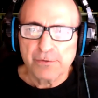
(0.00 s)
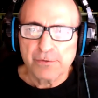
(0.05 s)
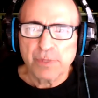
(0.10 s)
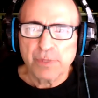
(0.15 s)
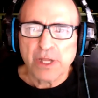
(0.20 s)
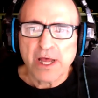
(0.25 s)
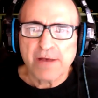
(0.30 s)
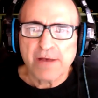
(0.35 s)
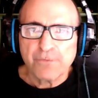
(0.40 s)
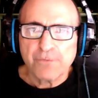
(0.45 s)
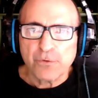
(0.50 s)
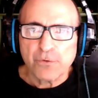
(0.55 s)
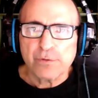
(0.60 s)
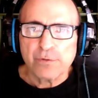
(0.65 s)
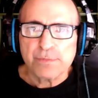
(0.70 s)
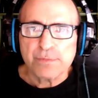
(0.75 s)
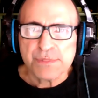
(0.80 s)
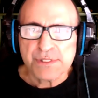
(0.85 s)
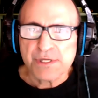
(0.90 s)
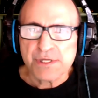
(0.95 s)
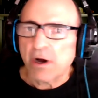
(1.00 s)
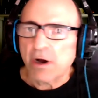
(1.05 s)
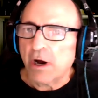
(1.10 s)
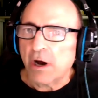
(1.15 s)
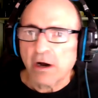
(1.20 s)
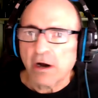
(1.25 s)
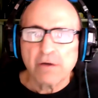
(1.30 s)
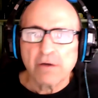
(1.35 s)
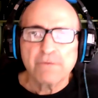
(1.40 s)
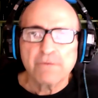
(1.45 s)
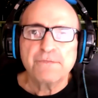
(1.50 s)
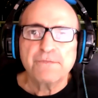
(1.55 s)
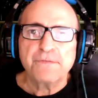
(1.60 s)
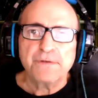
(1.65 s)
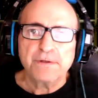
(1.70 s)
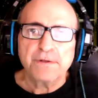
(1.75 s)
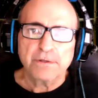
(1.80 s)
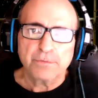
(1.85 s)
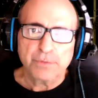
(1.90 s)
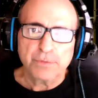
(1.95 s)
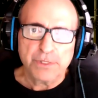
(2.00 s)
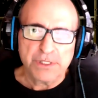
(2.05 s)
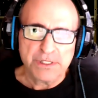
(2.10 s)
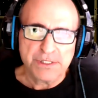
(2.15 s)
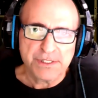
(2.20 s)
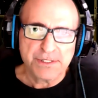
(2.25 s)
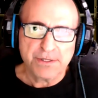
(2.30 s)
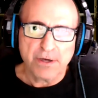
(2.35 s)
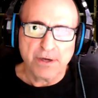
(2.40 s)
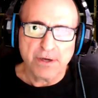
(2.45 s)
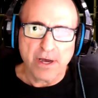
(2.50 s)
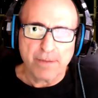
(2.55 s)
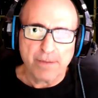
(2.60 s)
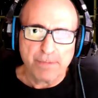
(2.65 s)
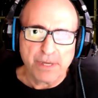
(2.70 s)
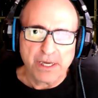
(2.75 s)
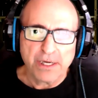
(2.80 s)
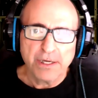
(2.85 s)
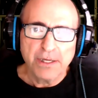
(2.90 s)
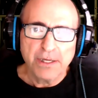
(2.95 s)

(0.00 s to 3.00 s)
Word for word: platforms are filled with this topic